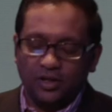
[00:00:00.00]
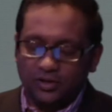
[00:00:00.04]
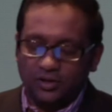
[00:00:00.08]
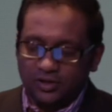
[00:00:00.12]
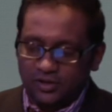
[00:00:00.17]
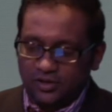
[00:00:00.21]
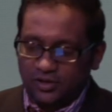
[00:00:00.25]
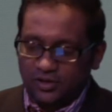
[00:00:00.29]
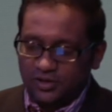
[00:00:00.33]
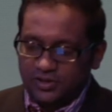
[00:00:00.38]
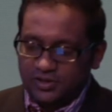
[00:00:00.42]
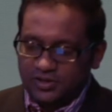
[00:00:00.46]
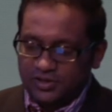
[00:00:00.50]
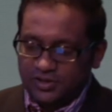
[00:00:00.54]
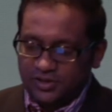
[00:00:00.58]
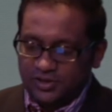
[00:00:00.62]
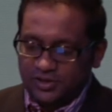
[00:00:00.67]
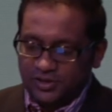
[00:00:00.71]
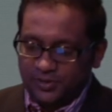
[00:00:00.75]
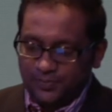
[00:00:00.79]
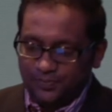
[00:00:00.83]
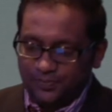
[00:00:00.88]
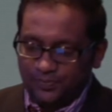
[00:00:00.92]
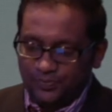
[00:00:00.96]
Holocaust.
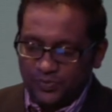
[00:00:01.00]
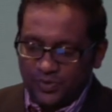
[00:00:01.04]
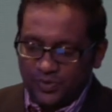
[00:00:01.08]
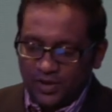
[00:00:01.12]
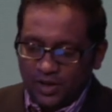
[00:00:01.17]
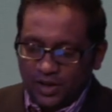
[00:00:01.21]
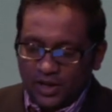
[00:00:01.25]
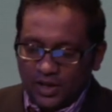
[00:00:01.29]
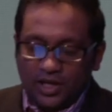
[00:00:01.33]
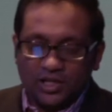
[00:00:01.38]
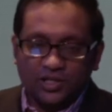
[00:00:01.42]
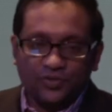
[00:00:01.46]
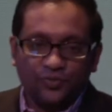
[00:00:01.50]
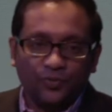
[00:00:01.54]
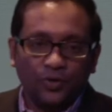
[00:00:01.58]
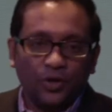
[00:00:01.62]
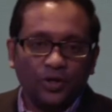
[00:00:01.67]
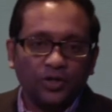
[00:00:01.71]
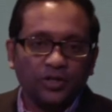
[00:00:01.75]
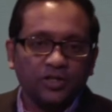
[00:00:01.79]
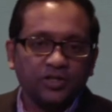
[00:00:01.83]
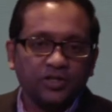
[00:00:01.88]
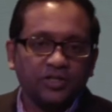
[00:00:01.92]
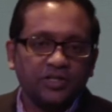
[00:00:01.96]
As
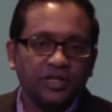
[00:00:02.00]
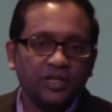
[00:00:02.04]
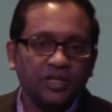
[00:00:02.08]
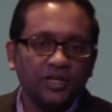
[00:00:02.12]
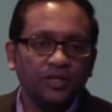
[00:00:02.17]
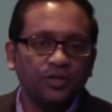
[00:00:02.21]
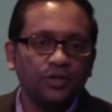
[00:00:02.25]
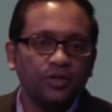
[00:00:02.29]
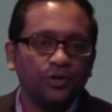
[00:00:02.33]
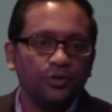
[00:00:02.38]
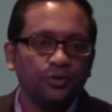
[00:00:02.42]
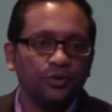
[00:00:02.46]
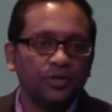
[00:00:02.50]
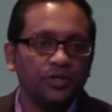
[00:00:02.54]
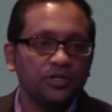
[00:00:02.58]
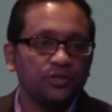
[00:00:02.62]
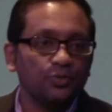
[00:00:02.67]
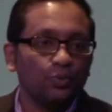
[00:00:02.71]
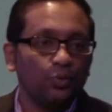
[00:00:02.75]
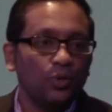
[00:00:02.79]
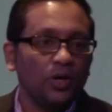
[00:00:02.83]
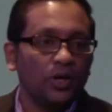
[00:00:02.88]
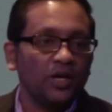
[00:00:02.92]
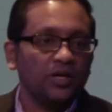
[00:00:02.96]
far as he knew,
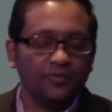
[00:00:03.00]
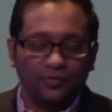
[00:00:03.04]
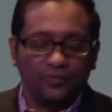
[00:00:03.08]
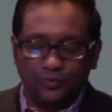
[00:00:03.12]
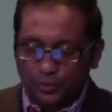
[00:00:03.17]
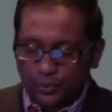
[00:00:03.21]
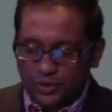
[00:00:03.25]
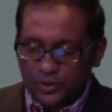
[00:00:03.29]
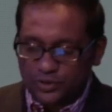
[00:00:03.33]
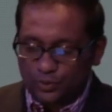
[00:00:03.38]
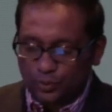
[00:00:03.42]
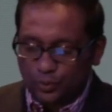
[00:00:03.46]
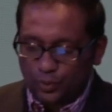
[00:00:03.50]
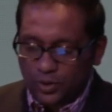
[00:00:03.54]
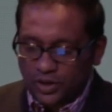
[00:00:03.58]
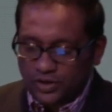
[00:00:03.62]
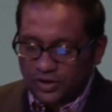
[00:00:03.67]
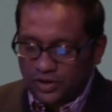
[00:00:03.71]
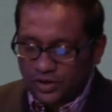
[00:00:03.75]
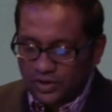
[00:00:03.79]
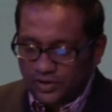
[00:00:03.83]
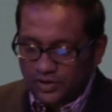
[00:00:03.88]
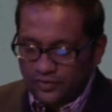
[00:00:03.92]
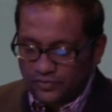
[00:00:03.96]
his wife was
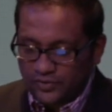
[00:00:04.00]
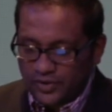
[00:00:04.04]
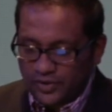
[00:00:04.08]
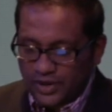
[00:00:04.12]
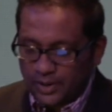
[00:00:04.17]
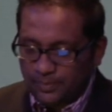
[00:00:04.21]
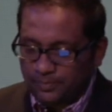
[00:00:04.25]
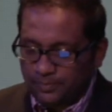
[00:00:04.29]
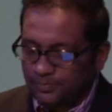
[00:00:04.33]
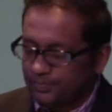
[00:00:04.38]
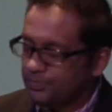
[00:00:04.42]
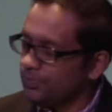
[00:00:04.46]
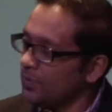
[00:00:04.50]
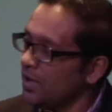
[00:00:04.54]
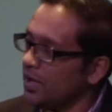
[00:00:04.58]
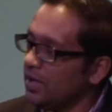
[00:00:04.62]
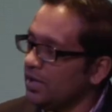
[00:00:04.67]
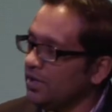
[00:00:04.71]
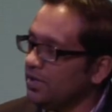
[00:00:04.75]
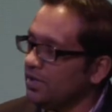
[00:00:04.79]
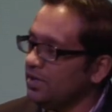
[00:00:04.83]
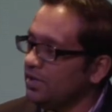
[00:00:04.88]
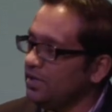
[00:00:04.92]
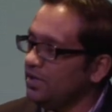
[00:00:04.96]
one of them.
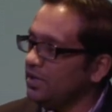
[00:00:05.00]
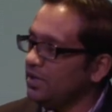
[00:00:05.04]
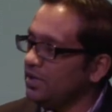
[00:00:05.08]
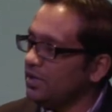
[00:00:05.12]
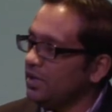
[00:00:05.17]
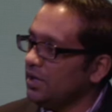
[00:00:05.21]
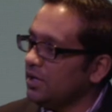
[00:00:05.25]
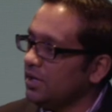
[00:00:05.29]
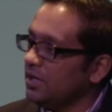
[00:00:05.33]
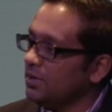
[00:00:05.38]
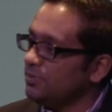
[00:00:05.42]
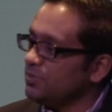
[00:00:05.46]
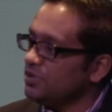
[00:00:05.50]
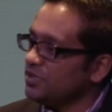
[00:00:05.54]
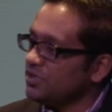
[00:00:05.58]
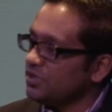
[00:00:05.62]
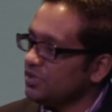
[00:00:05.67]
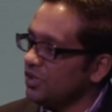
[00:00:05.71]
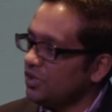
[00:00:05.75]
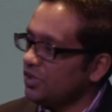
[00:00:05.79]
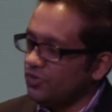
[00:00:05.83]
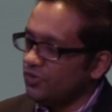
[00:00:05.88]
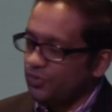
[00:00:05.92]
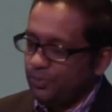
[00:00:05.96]
He
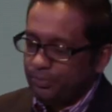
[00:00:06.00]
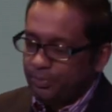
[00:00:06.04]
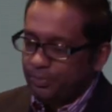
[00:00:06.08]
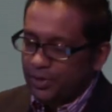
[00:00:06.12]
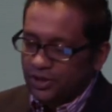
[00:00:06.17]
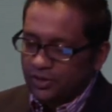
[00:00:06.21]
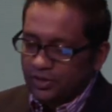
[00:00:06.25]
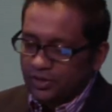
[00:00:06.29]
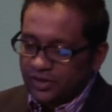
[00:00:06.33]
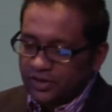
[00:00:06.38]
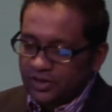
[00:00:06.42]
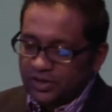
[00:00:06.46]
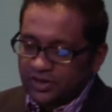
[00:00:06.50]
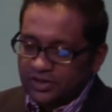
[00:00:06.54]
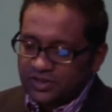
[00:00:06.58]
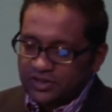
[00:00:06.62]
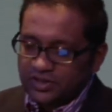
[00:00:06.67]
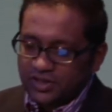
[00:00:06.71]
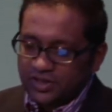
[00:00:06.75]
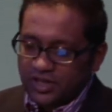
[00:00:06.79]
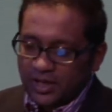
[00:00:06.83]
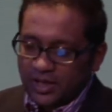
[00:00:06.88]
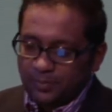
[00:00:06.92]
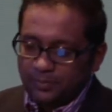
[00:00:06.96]
himself barely
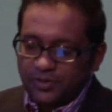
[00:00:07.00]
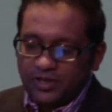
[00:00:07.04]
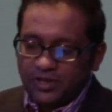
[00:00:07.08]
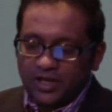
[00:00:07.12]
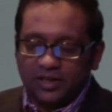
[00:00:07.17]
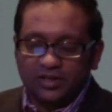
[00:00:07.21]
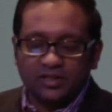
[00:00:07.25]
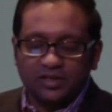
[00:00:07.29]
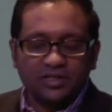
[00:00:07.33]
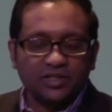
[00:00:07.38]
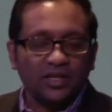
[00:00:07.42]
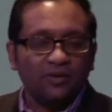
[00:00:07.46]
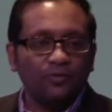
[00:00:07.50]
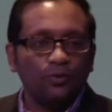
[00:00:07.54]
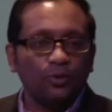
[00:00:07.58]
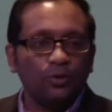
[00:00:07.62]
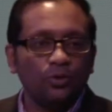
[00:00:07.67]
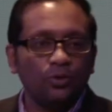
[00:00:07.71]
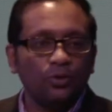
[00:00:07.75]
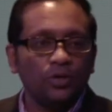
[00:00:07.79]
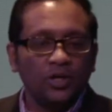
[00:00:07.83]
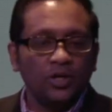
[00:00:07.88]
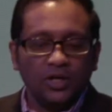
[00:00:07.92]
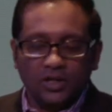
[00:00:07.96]
escaped death
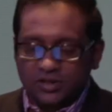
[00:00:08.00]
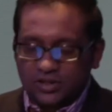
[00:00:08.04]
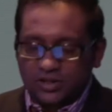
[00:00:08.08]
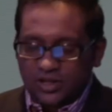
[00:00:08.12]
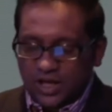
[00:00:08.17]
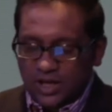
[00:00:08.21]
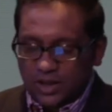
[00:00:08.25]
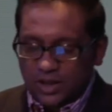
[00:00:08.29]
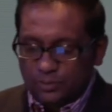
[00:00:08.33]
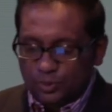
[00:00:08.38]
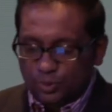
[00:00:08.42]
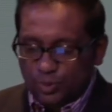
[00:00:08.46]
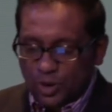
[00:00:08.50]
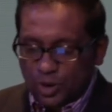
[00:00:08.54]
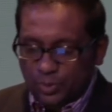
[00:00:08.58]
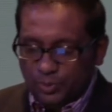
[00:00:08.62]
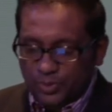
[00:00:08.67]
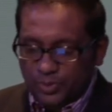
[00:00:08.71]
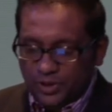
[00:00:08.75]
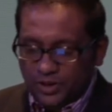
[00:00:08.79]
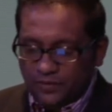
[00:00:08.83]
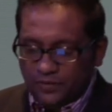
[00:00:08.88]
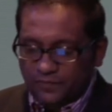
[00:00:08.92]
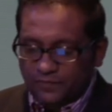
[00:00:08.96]
several times while
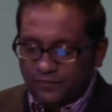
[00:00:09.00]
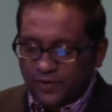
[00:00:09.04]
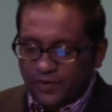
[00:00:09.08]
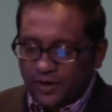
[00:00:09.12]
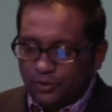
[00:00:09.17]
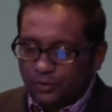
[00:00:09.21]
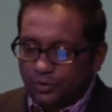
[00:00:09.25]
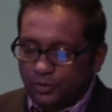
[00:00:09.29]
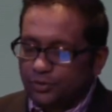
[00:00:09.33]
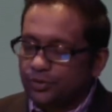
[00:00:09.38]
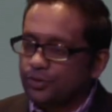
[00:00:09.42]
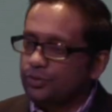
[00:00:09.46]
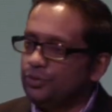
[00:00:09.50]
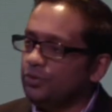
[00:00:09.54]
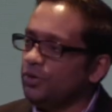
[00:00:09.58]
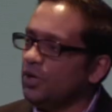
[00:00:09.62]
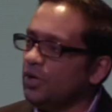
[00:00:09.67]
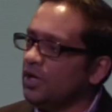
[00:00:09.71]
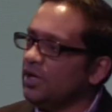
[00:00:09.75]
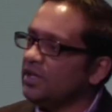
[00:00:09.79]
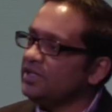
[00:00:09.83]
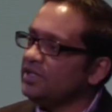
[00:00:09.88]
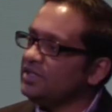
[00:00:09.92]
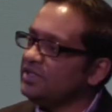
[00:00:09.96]
being funneled through
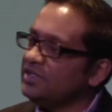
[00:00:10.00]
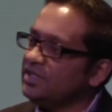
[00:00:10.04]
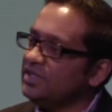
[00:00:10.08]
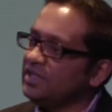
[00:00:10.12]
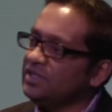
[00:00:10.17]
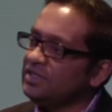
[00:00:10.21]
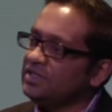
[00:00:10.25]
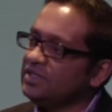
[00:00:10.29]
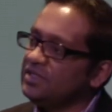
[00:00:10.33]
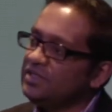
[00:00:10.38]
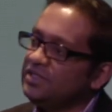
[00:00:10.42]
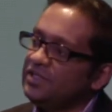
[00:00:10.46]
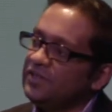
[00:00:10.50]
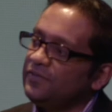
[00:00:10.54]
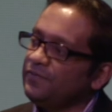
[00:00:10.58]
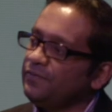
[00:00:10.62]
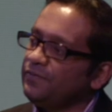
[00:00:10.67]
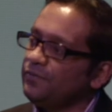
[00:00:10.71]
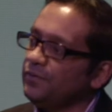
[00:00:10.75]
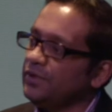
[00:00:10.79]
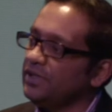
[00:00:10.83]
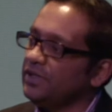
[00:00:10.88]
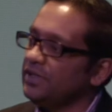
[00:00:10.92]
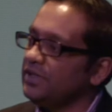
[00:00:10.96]
six
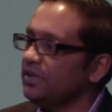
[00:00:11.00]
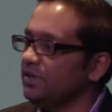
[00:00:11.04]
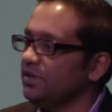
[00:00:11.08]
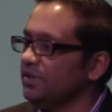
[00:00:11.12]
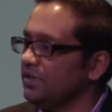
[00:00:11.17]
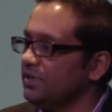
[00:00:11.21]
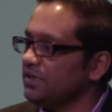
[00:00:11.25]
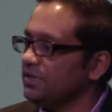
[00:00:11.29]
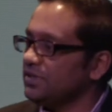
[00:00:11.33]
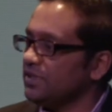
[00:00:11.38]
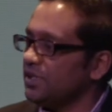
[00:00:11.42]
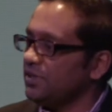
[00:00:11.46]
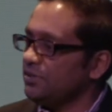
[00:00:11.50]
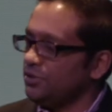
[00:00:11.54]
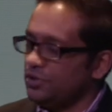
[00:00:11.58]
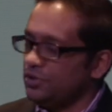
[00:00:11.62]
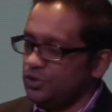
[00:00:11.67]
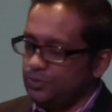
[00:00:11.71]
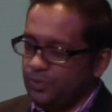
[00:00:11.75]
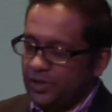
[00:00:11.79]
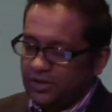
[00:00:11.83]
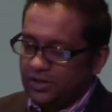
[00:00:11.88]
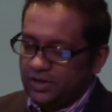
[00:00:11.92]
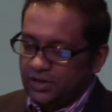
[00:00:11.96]
different killing
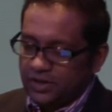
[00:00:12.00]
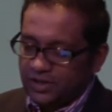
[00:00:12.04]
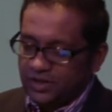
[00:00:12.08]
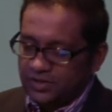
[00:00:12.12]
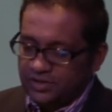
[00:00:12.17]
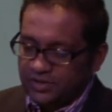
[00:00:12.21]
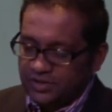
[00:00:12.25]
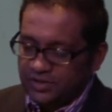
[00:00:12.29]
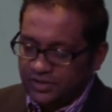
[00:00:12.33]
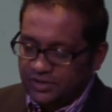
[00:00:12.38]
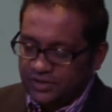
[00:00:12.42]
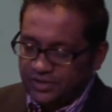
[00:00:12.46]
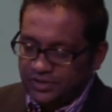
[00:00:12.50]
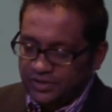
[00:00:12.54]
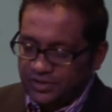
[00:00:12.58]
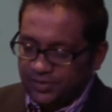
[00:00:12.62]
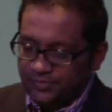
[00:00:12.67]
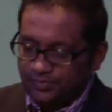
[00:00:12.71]
centers by the Nazis.